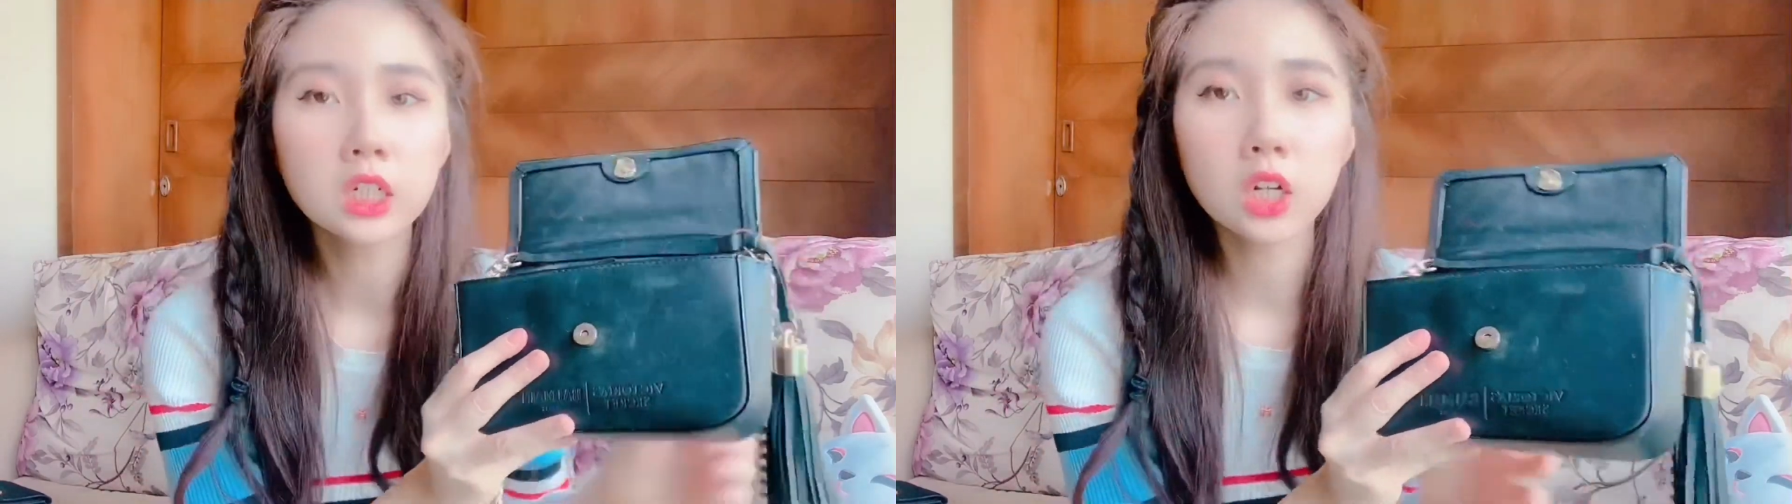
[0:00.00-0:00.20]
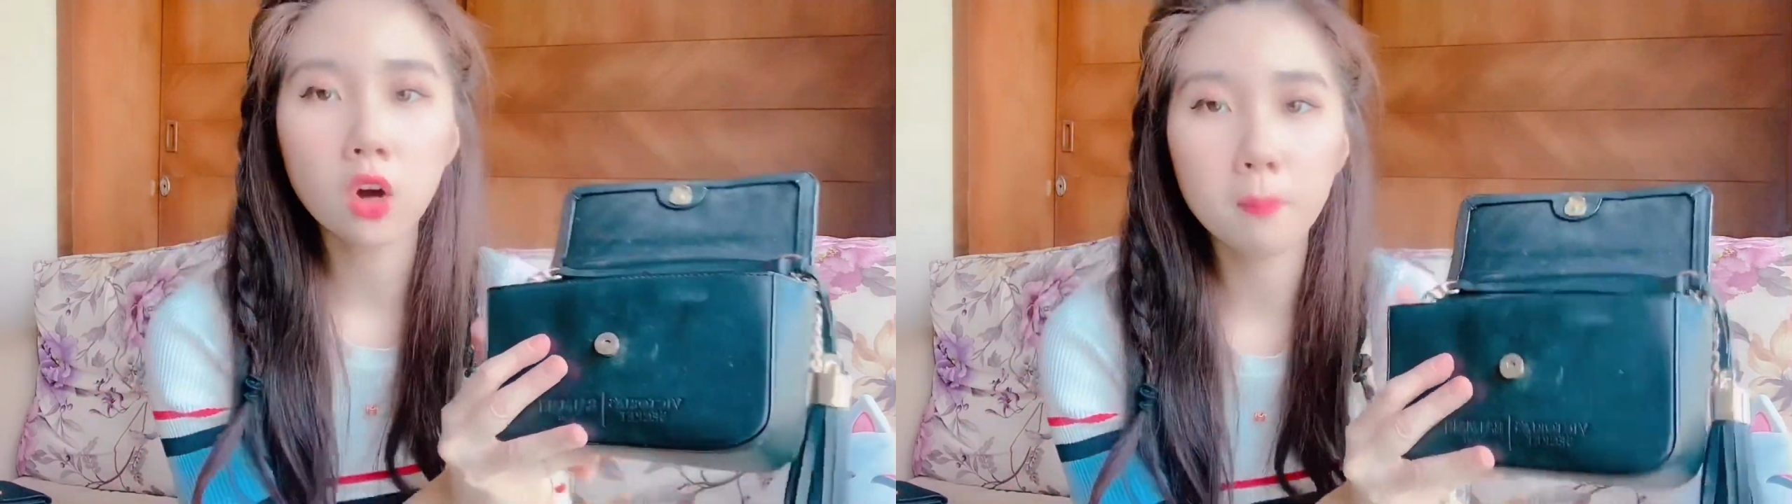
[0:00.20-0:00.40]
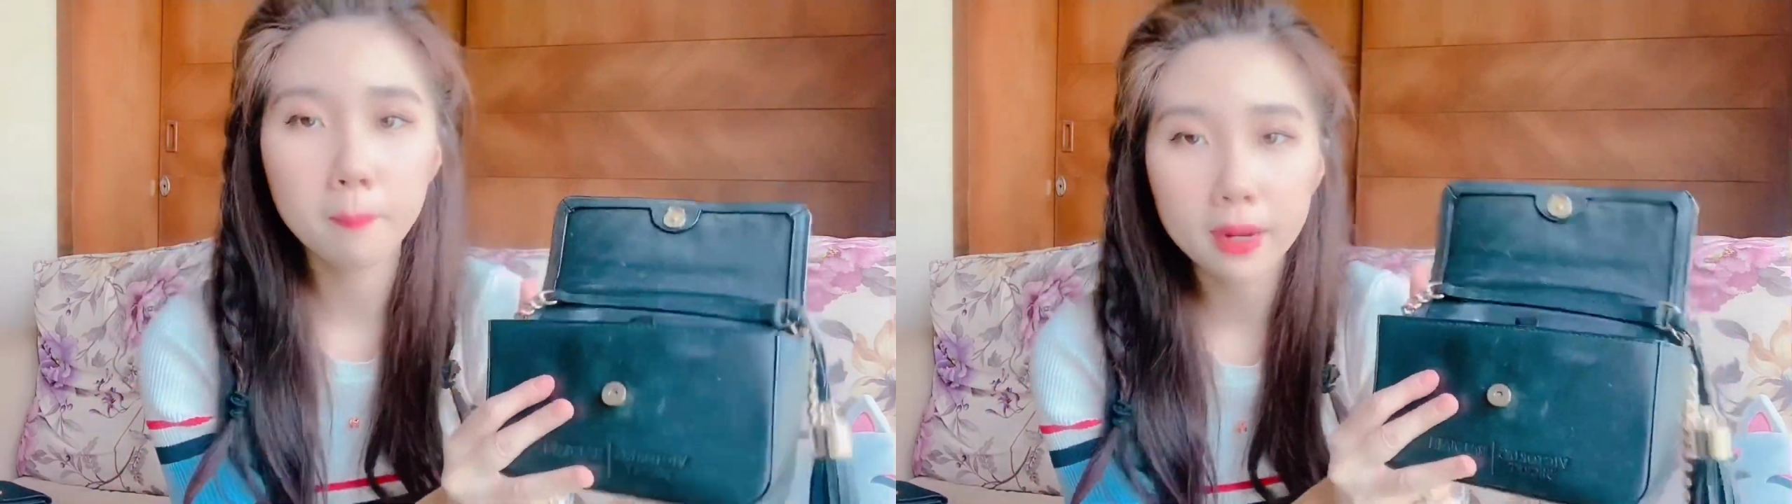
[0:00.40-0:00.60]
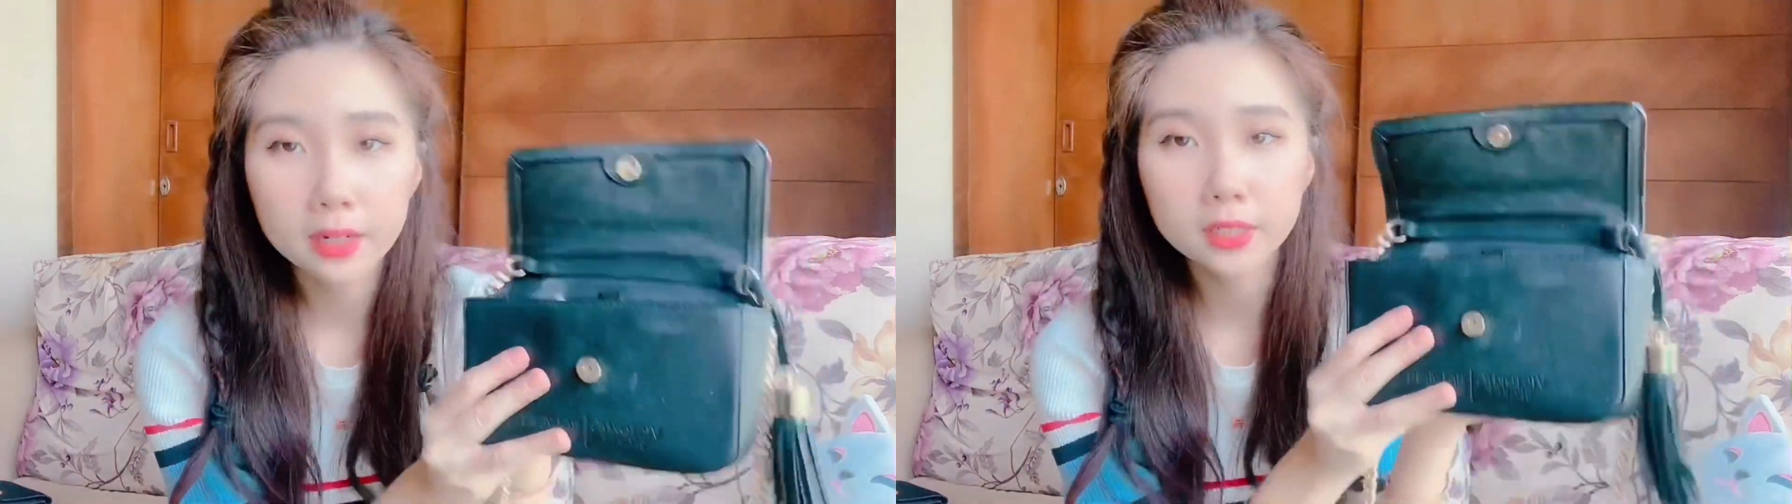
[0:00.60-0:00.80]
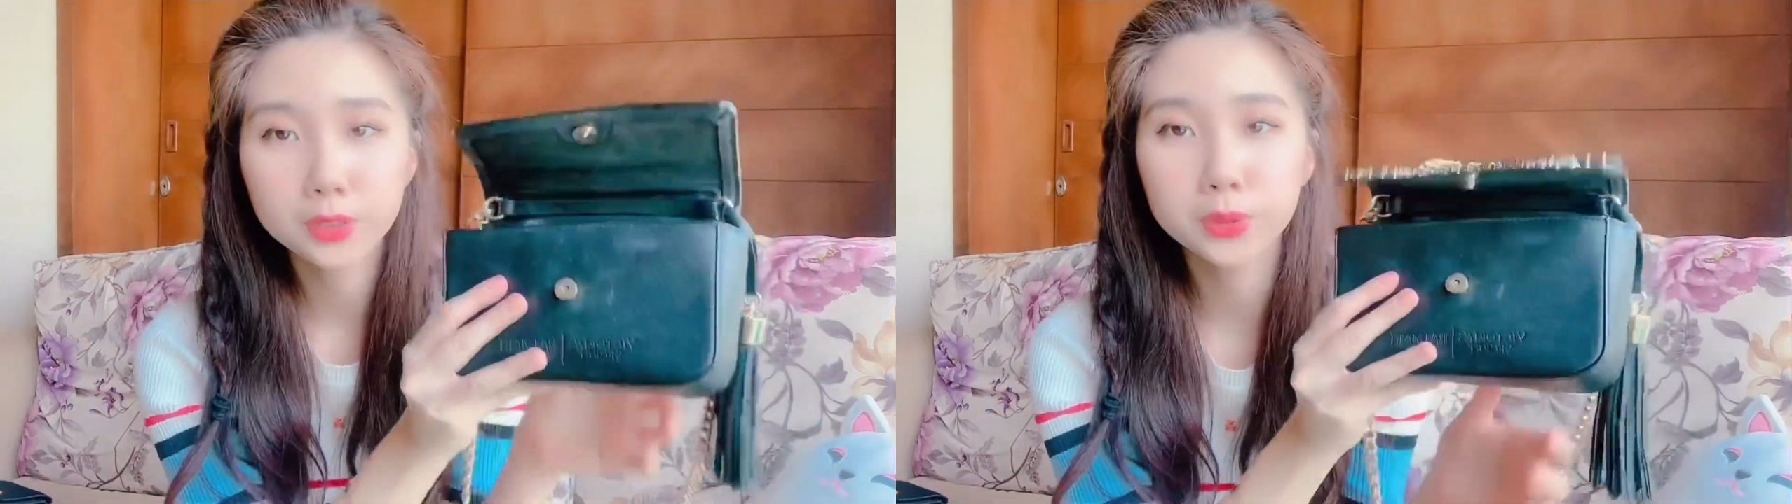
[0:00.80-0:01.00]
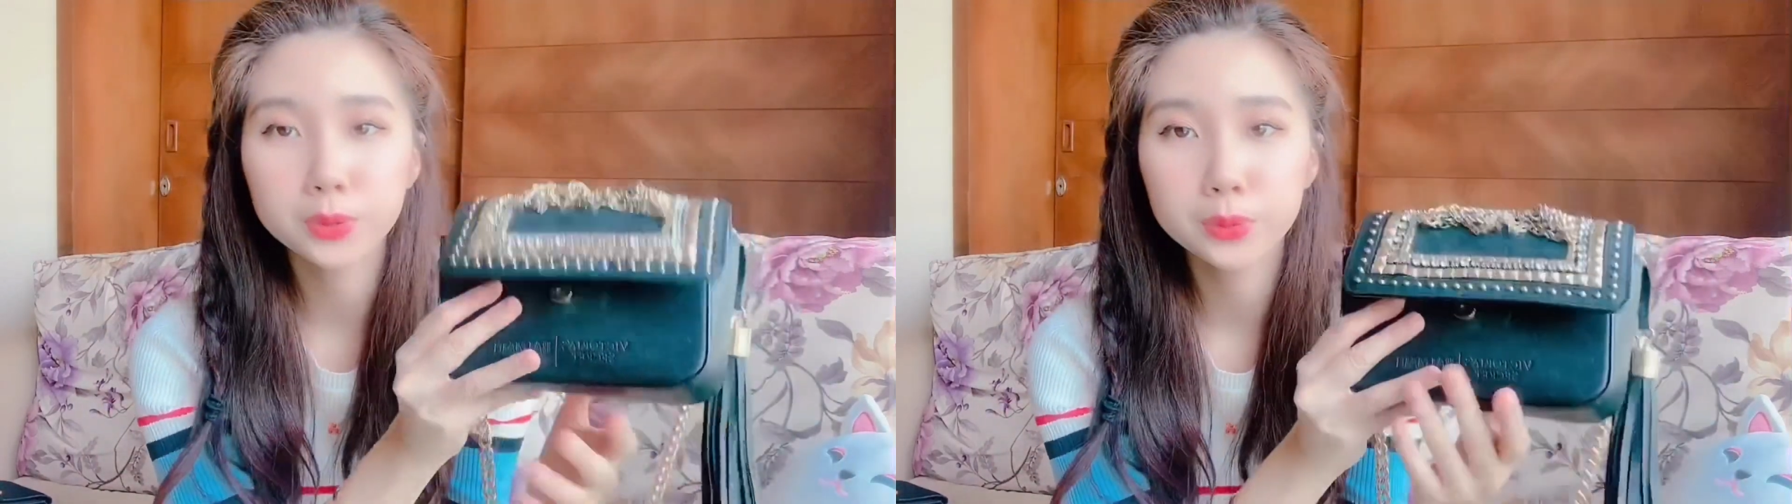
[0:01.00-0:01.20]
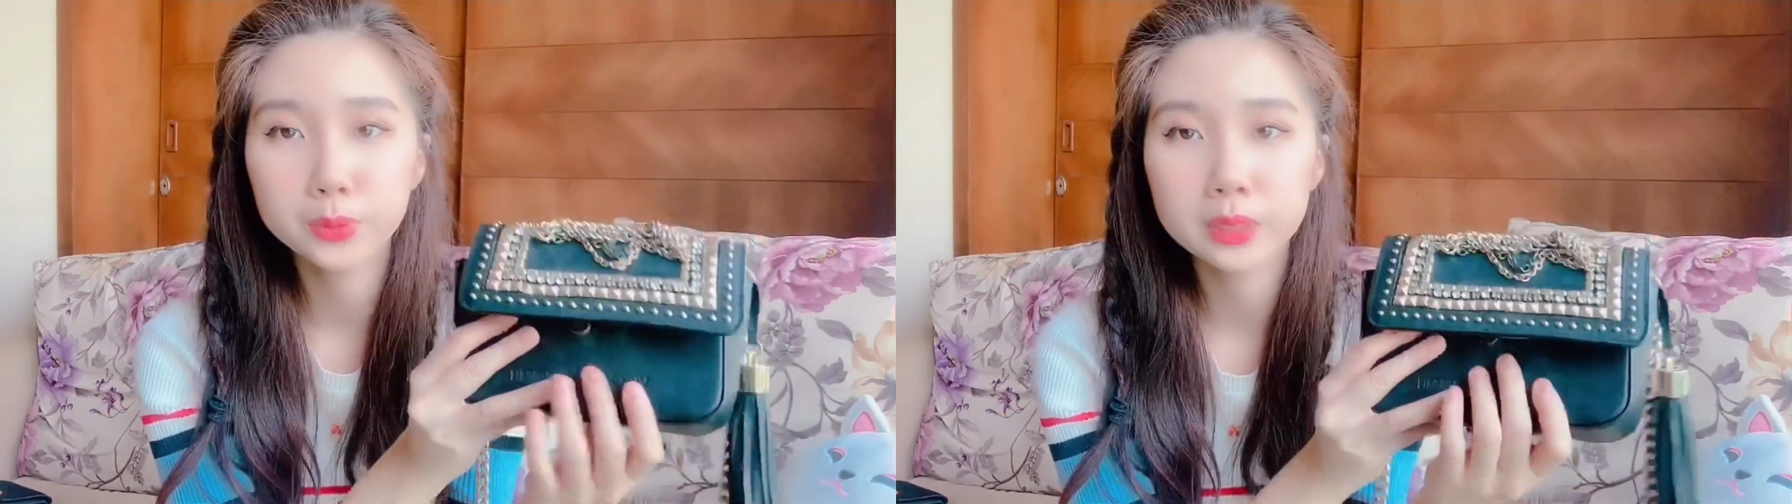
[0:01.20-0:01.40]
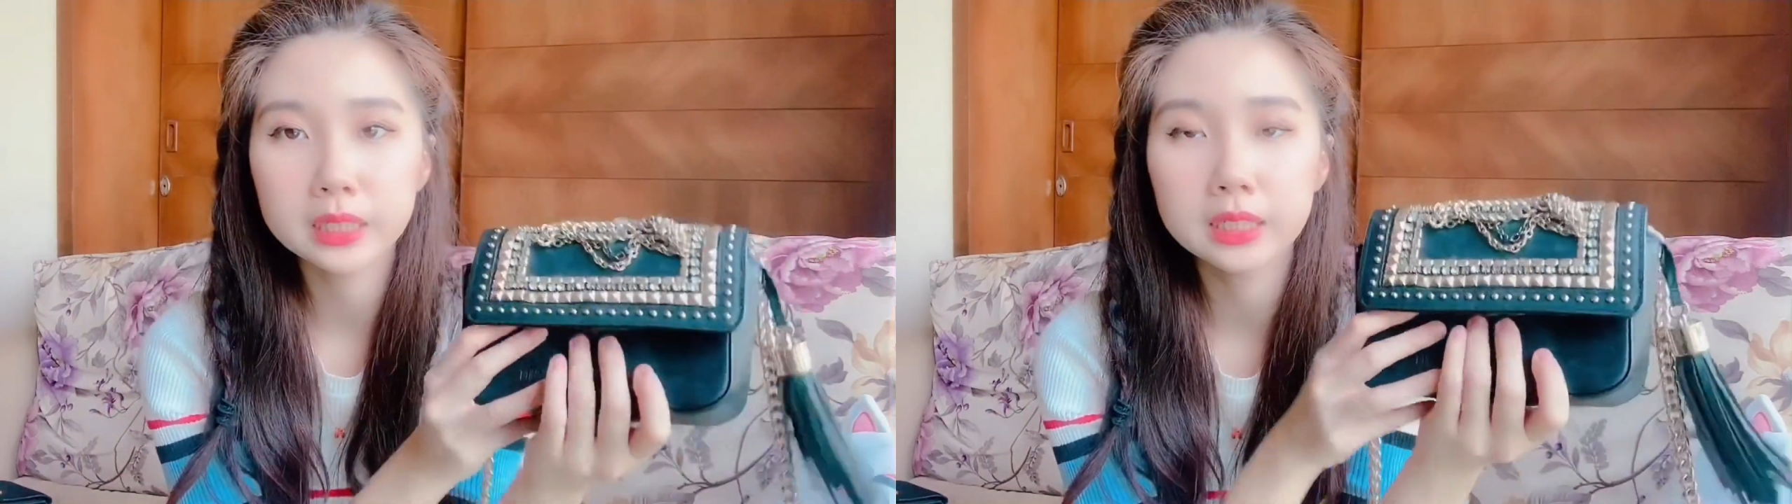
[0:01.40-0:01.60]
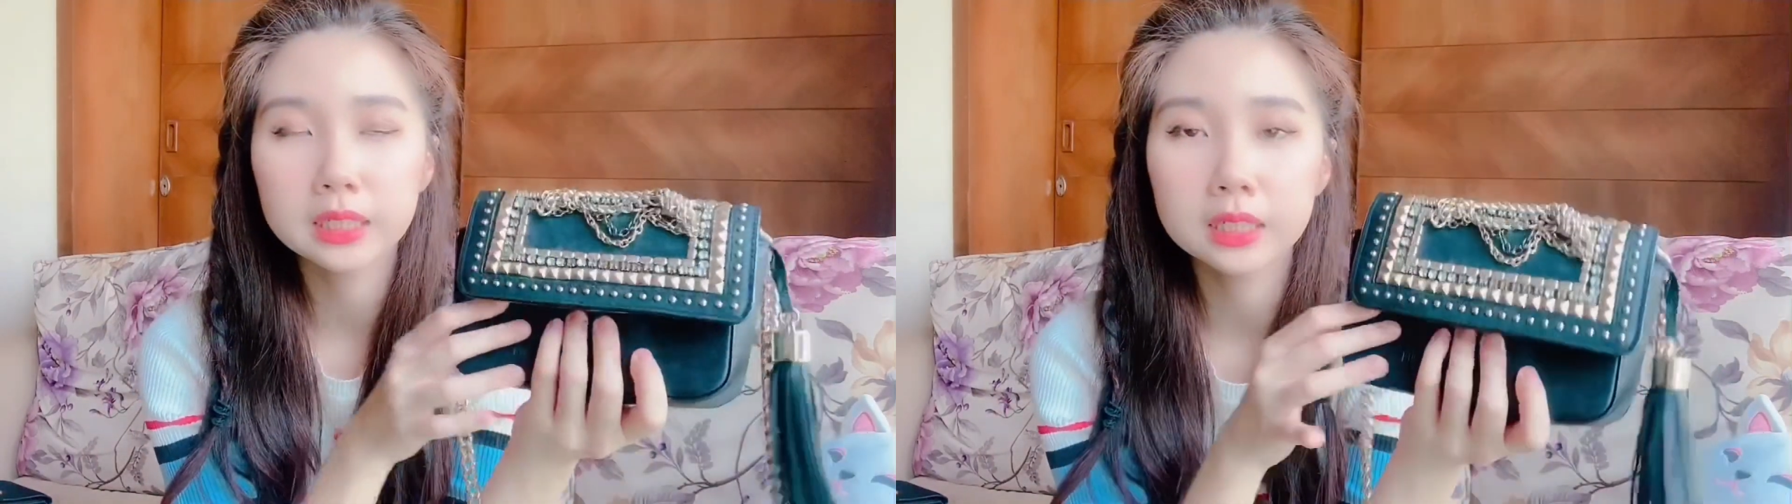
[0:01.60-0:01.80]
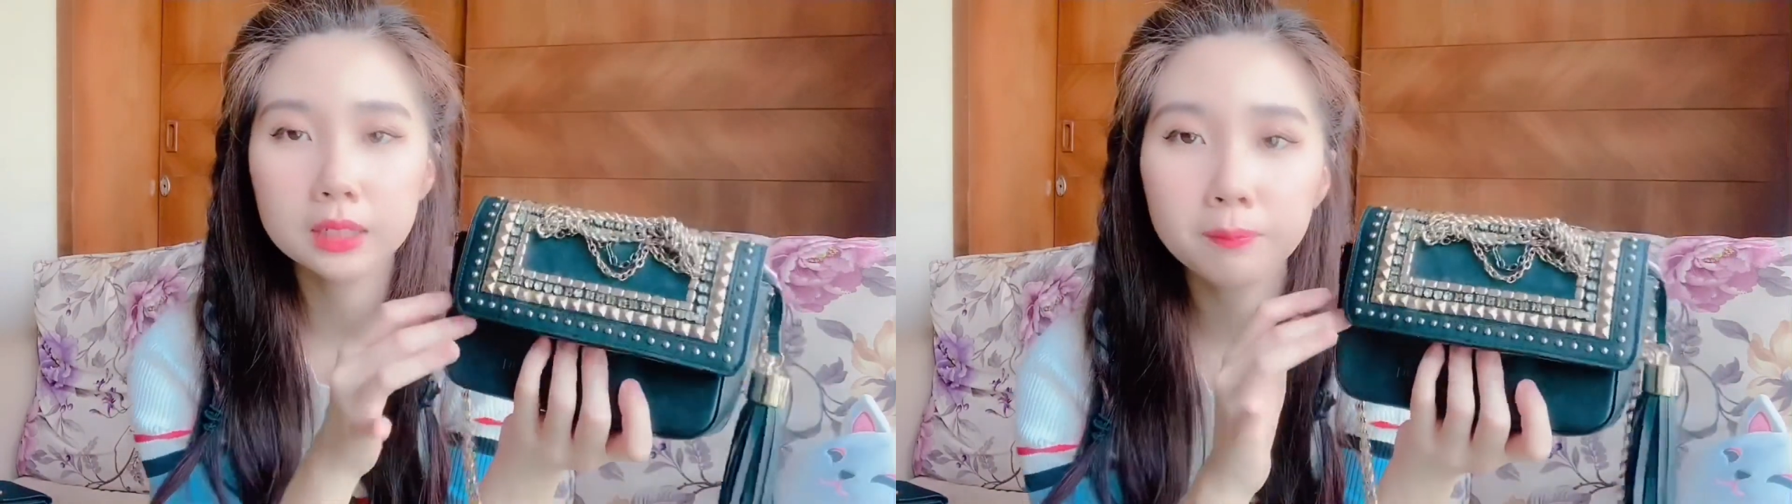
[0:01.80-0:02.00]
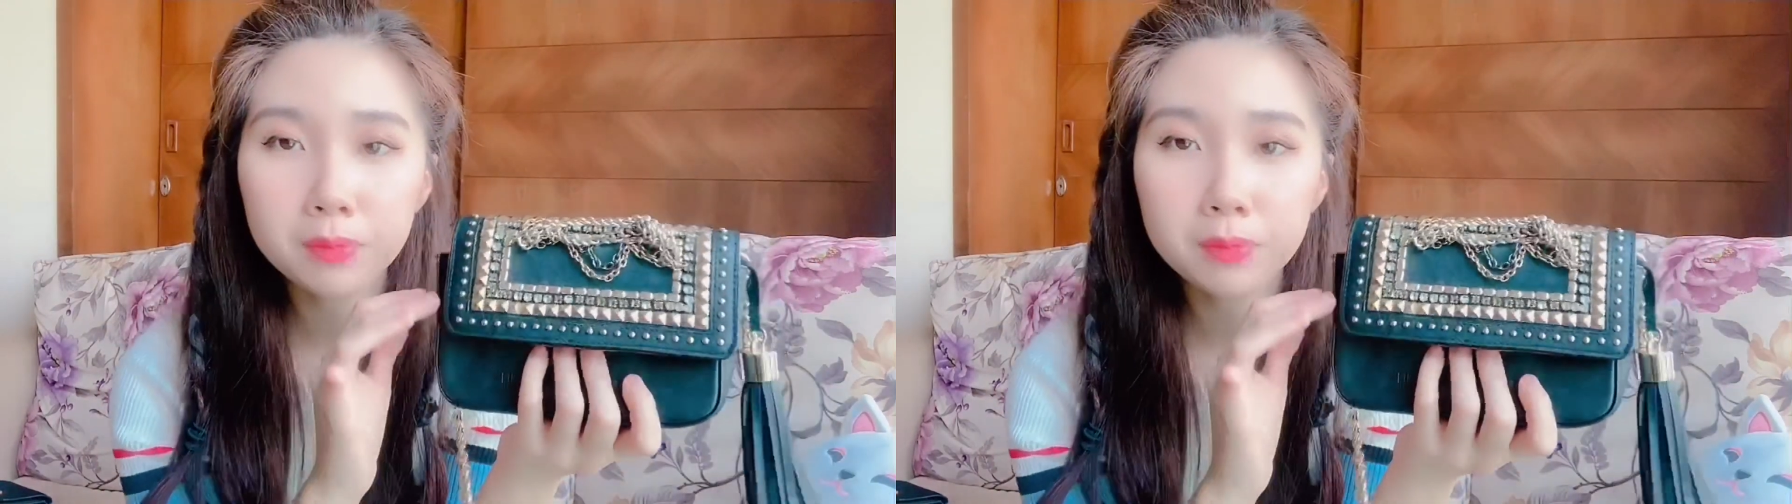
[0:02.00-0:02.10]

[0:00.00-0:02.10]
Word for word: compared to the